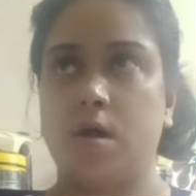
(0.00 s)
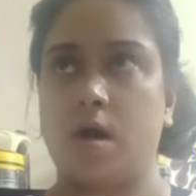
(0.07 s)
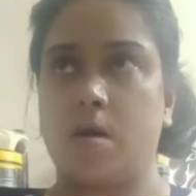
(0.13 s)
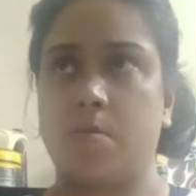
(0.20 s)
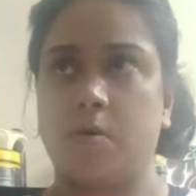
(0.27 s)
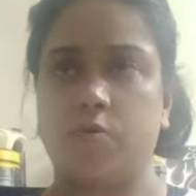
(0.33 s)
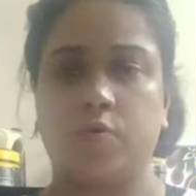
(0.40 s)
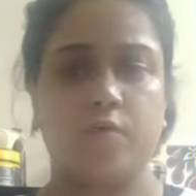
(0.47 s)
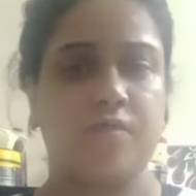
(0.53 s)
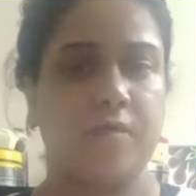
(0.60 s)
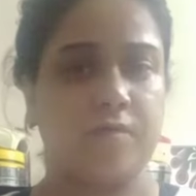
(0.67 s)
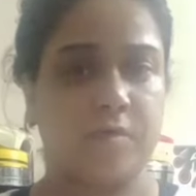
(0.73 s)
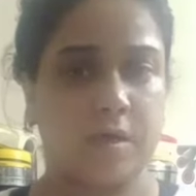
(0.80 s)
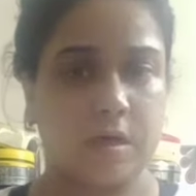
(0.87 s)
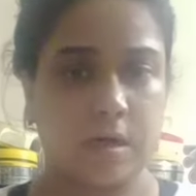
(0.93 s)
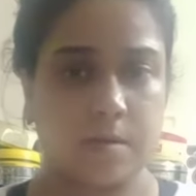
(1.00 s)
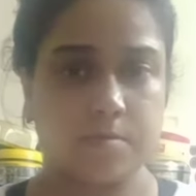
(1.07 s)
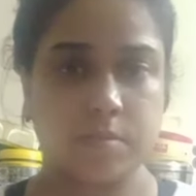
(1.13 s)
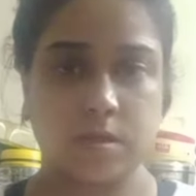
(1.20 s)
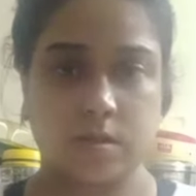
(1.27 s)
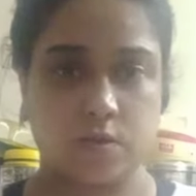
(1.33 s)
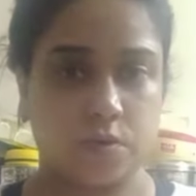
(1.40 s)
about 250
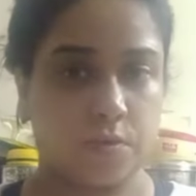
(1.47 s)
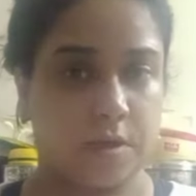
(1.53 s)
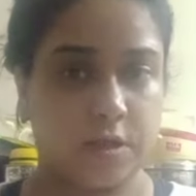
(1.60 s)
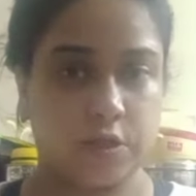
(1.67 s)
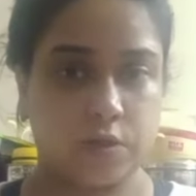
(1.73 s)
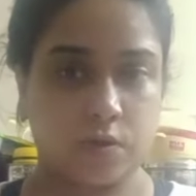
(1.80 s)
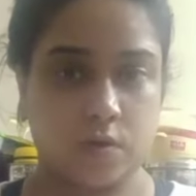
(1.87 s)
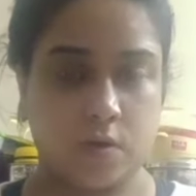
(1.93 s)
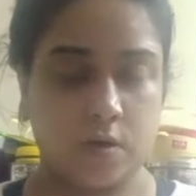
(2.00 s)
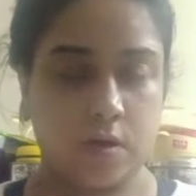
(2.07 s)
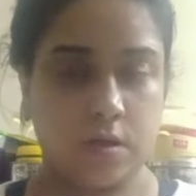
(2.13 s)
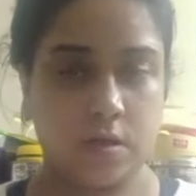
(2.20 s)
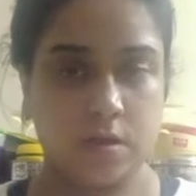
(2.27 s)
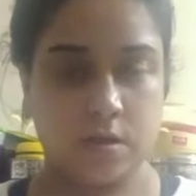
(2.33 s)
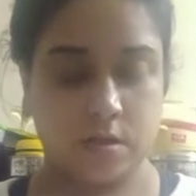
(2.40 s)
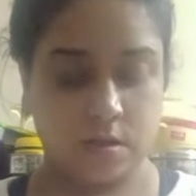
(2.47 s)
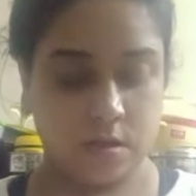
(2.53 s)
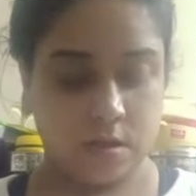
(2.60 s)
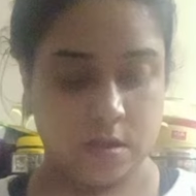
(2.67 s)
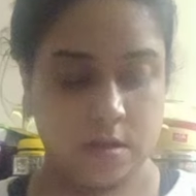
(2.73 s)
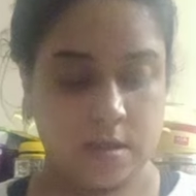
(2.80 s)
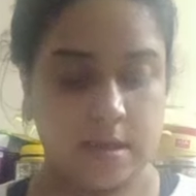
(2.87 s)
grams to each dog,
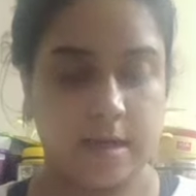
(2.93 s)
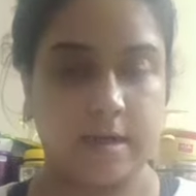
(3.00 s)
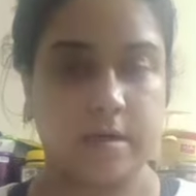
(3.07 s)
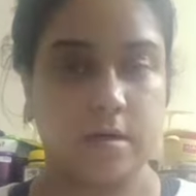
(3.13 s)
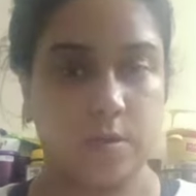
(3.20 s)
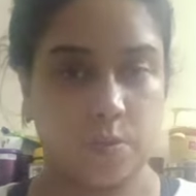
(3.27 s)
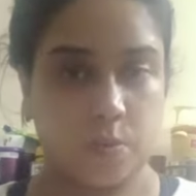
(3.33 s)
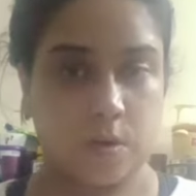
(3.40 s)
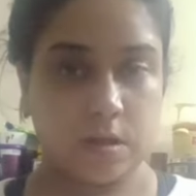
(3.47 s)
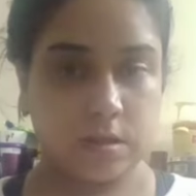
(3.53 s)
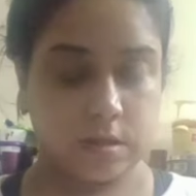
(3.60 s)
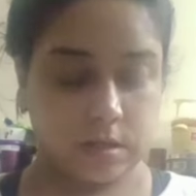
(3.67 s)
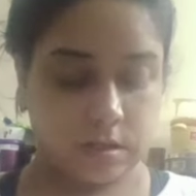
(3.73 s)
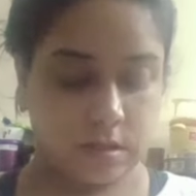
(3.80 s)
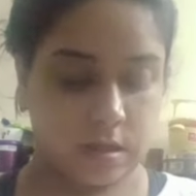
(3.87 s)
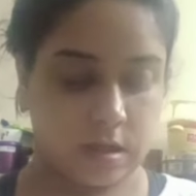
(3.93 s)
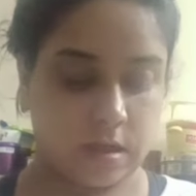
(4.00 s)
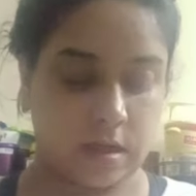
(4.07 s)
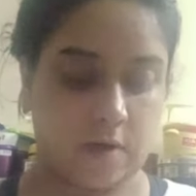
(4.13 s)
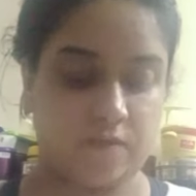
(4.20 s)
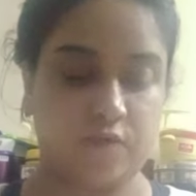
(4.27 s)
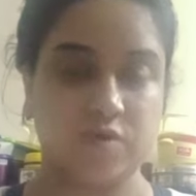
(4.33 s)
adult ones.
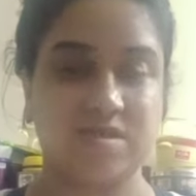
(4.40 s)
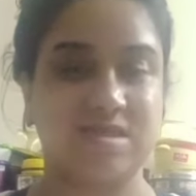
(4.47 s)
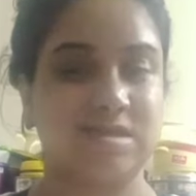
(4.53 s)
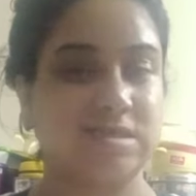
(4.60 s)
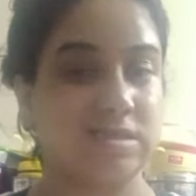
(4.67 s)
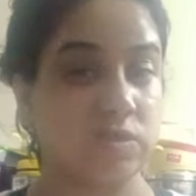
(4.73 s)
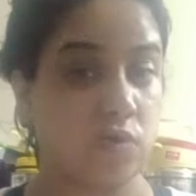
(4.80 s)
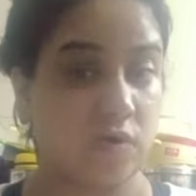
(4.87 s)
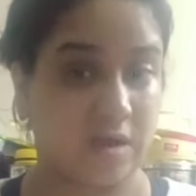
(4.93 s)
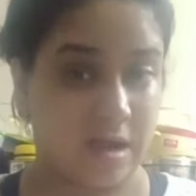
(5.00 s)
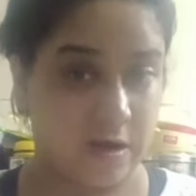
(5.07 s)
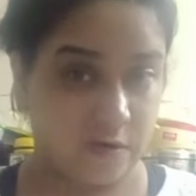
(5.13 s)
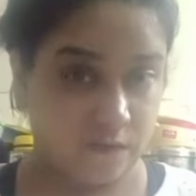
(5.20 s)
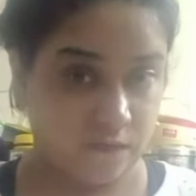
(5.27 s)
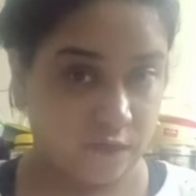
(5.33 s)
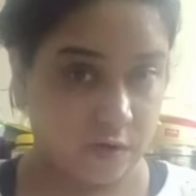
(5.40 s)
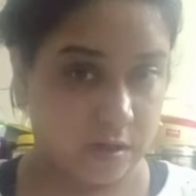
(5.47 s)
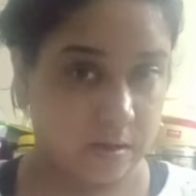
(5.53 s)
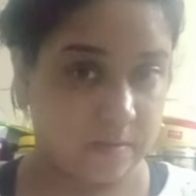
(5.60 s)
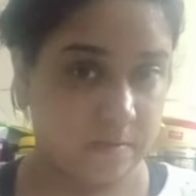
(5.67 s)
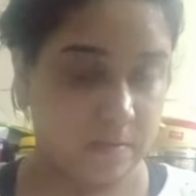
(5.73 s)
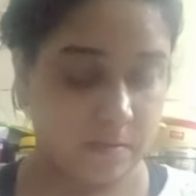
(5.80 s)
Of course, it is not enough for
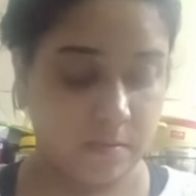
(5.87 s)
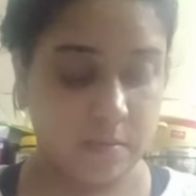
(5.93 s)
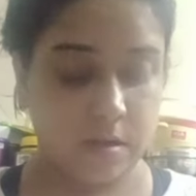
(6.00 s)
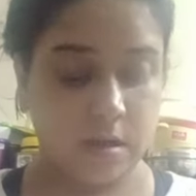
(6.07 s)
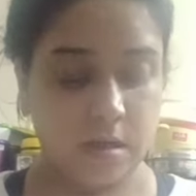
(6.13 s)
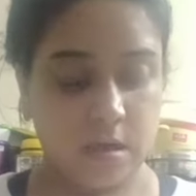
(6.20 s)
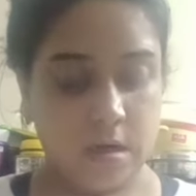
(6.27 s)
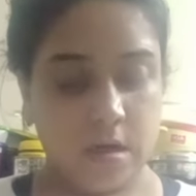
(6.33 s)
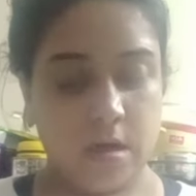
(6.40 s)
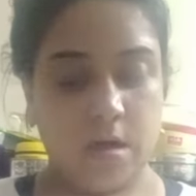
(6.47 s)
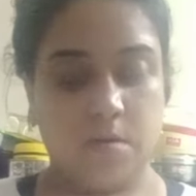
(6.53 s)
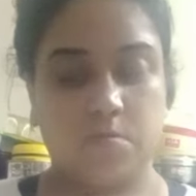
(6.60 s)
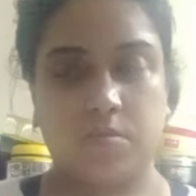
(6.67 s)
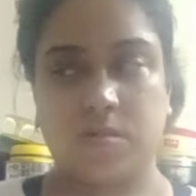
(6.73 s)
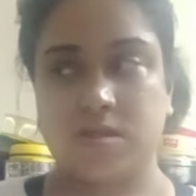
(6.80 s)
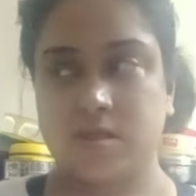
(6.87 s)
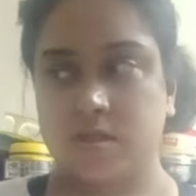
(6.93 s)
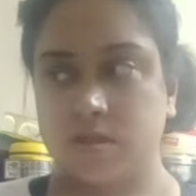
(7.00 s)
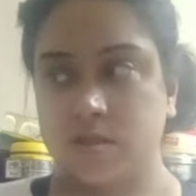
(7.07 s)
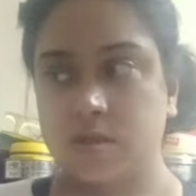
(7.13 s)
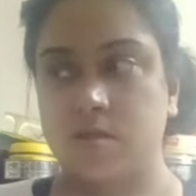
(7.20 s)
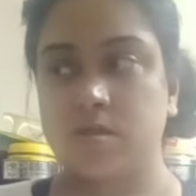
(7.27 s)
them, but
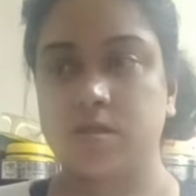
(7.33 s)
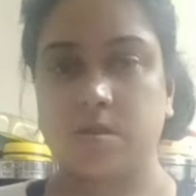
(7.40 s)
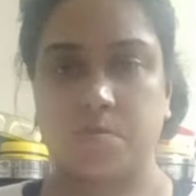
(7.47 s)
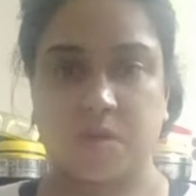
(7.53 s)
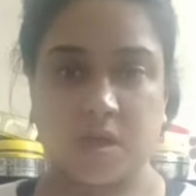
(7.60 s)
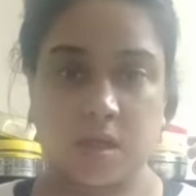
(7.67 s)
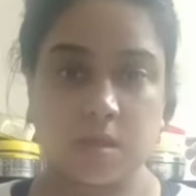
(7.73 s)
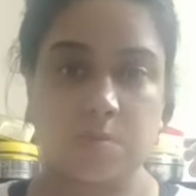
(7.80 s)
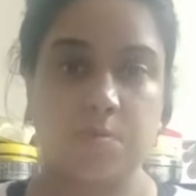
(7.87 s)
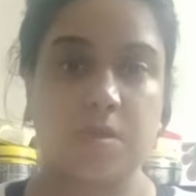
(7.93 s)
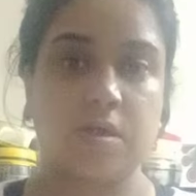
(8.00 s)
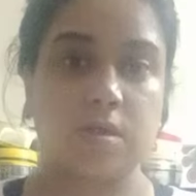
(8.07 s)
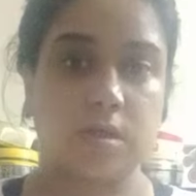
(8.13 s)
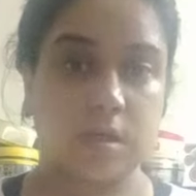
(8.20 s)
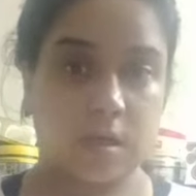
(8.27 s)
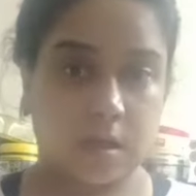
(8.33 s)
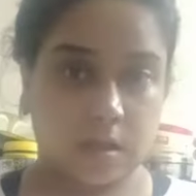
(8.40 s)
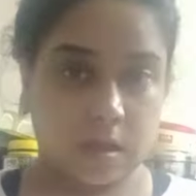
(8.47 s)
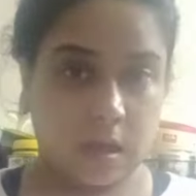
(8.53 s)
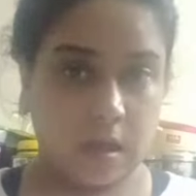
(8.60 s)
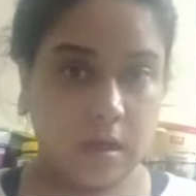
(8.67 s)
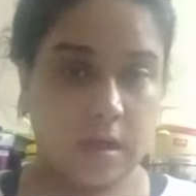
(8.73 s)
still, something is better than
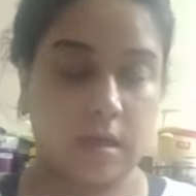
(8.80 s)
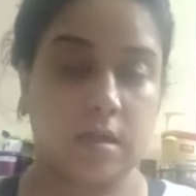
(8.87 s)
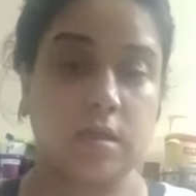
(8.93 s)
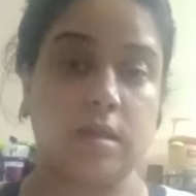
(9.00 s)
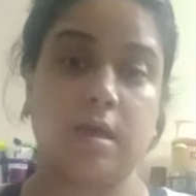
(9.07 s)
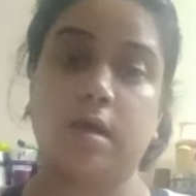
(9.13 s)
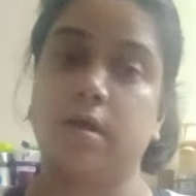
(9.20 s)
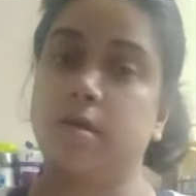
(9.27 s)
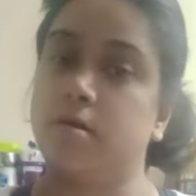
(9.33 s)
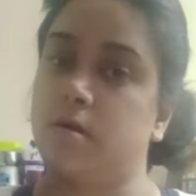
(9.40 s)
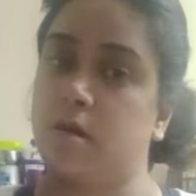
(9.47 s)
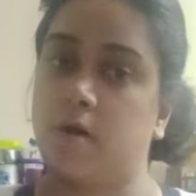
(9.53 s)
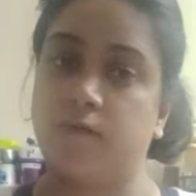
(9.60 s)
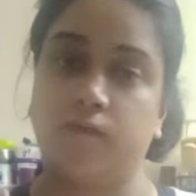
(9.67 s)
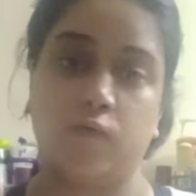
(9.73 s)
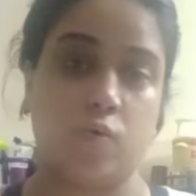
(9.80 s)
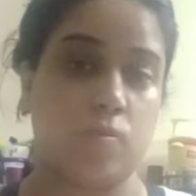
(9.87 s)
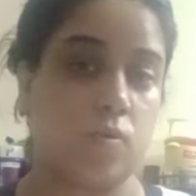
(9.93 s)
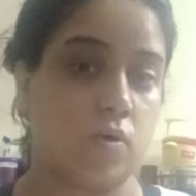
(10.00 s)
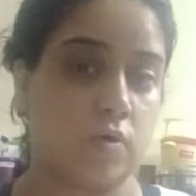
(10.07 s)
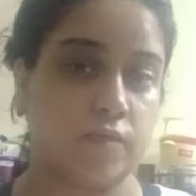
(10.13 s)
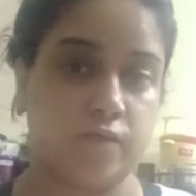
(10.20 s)
nothing, and they love
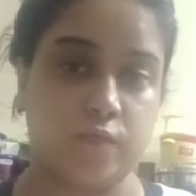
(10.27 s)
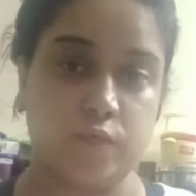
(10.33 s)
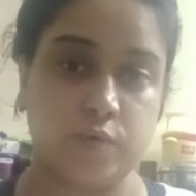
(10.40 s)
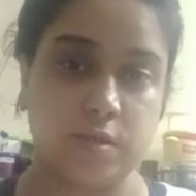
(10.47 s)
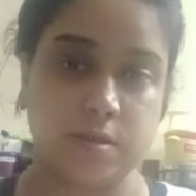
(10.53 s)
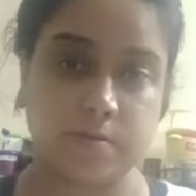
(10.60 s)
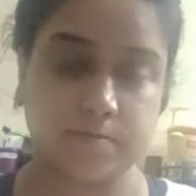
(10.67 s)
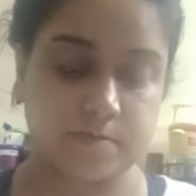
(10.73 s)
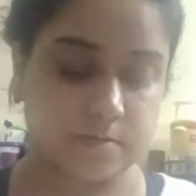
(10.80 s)
home cooked food.